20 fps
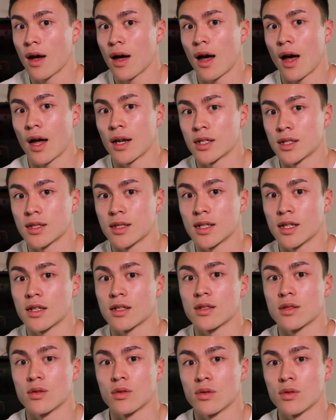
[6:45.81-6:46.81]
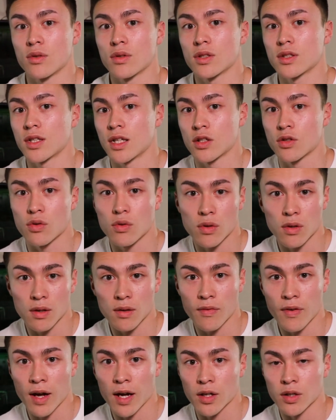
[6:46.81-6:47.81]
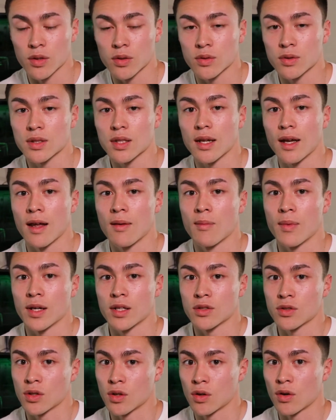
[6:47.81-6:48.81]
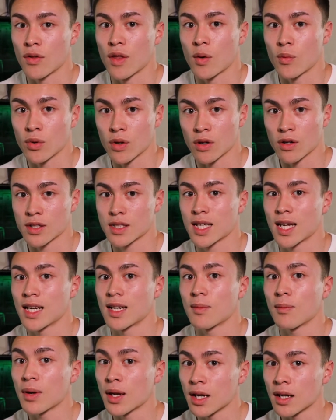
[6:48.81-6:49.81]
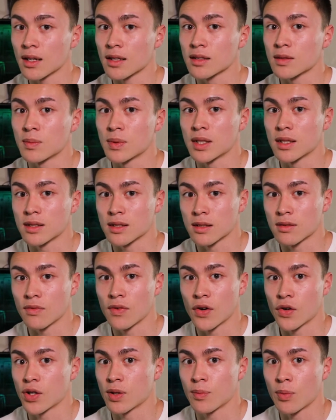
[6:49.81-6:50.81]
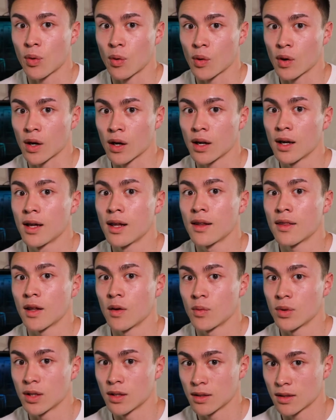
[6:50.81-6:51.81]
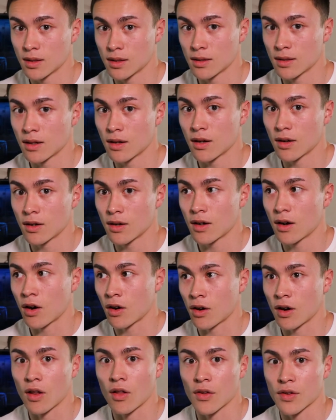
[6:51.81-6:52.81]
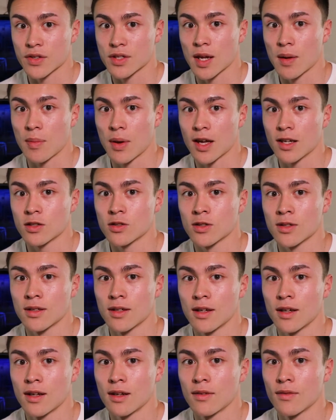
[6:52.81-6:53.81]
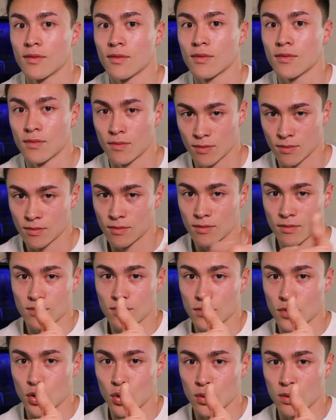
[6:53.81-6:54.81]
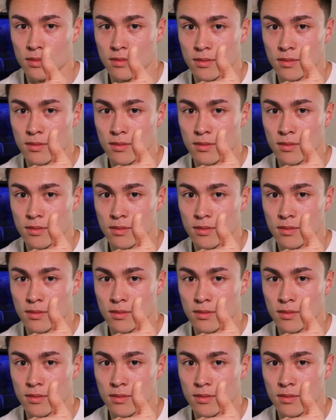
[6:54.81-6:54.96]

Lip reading: I just need us to stay true to the values and make sure that we are attending meetings, because it's very important that we are all on the same page. Cool.